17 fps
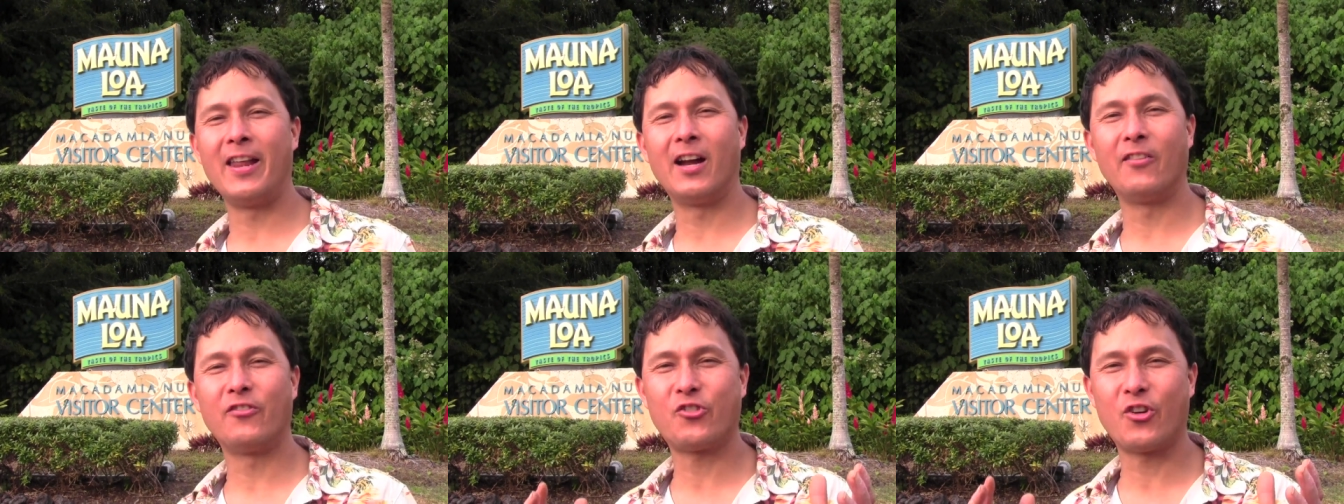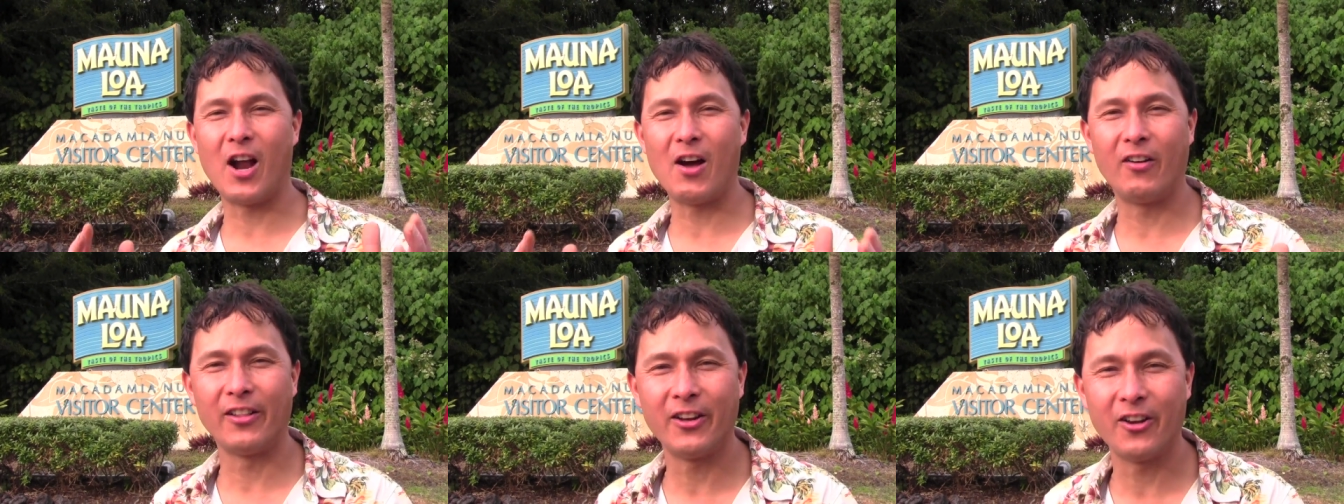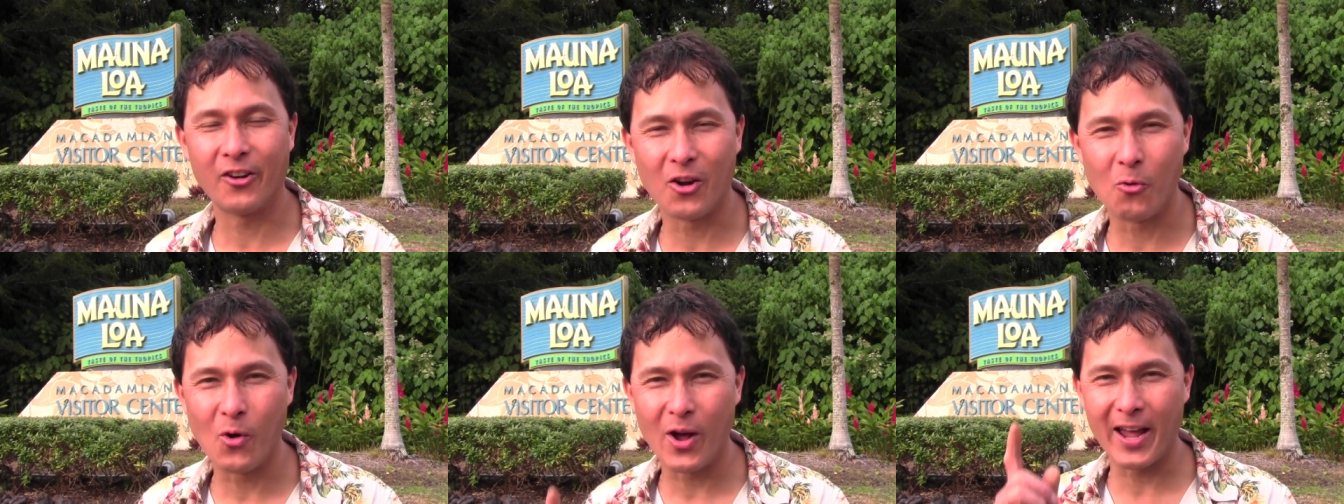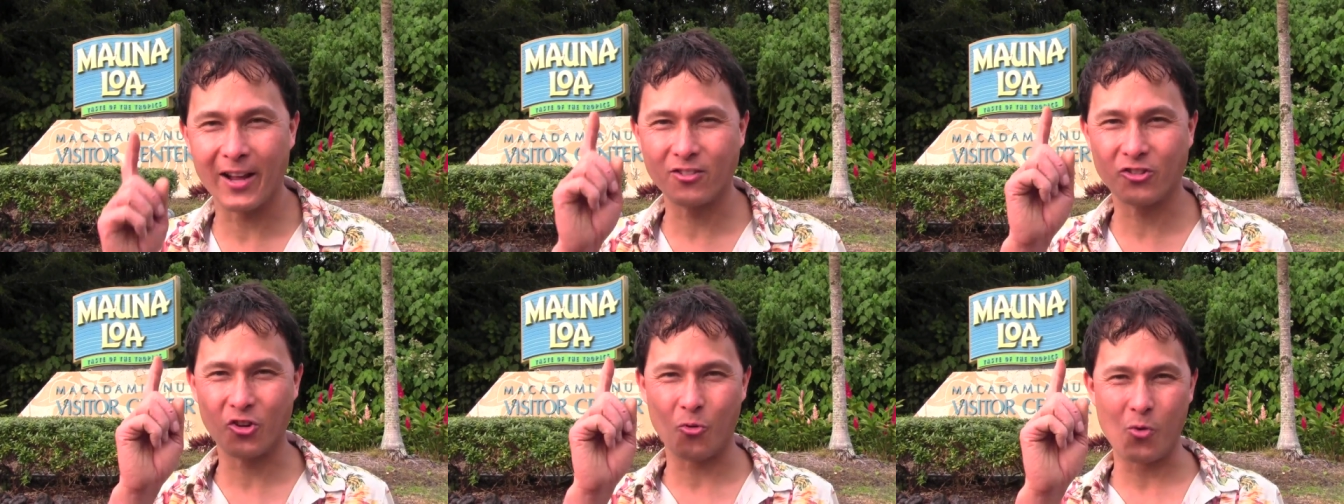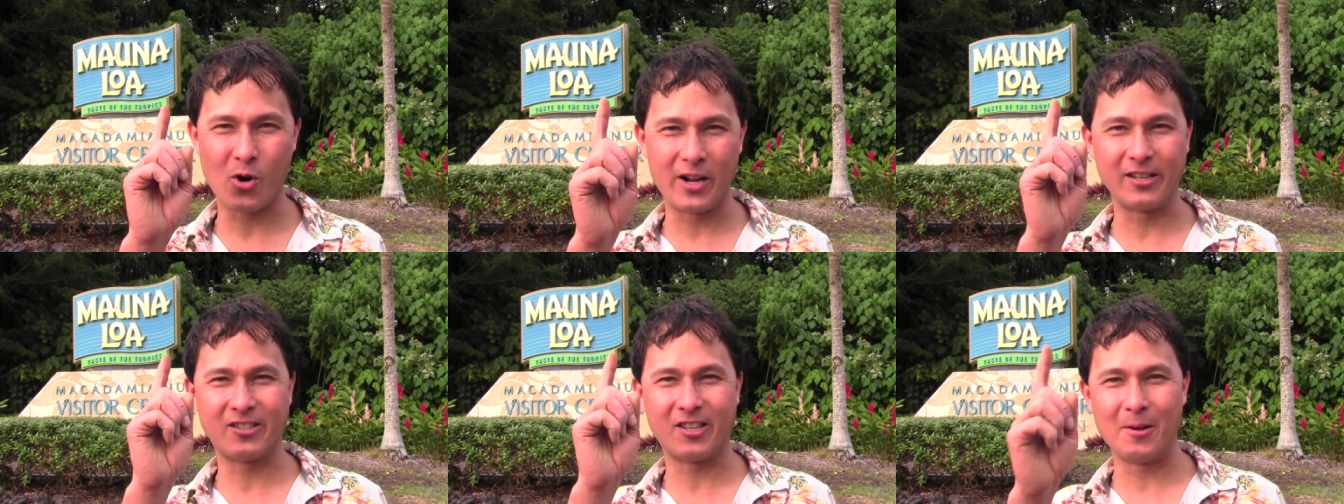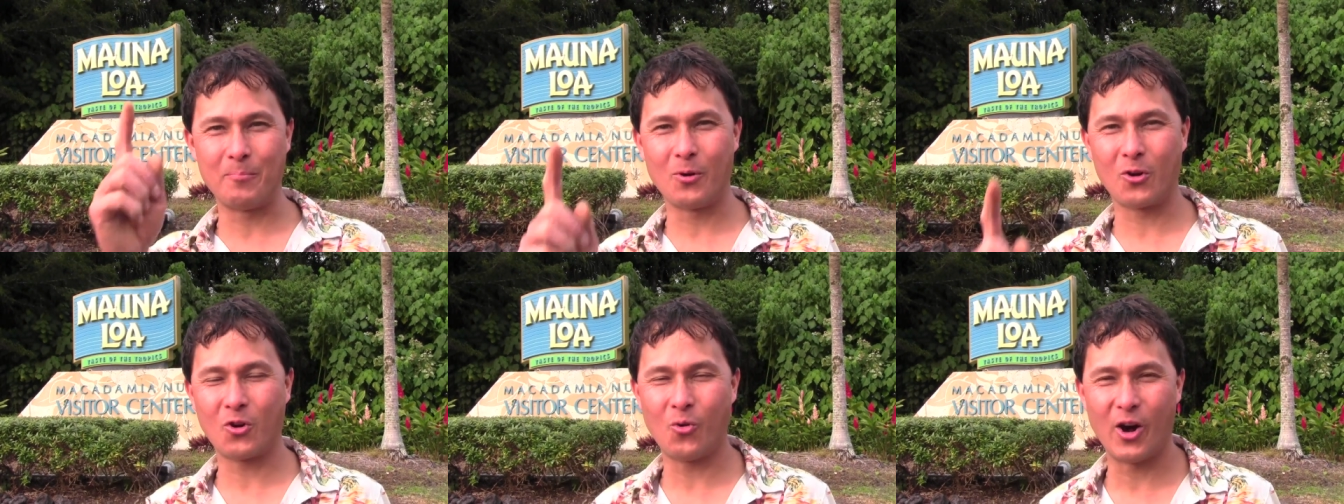and I've traveled here to answer one
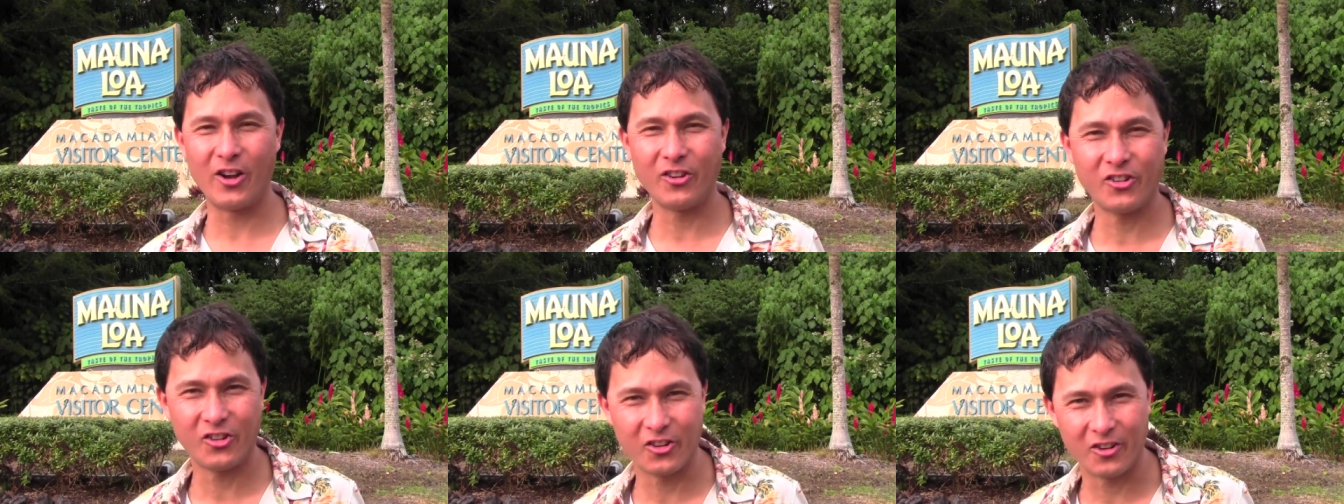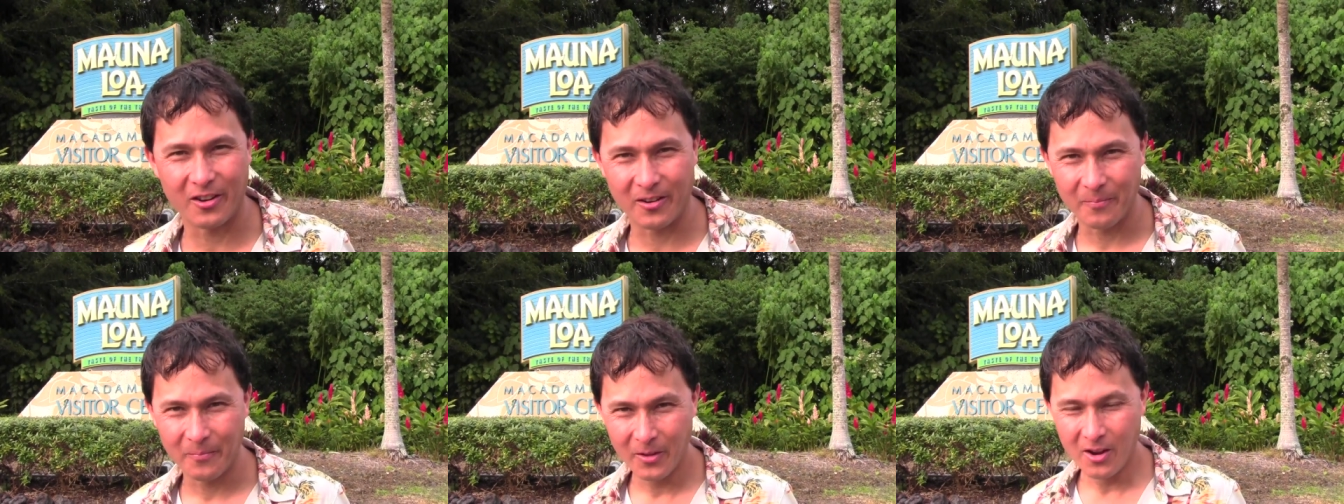simple question.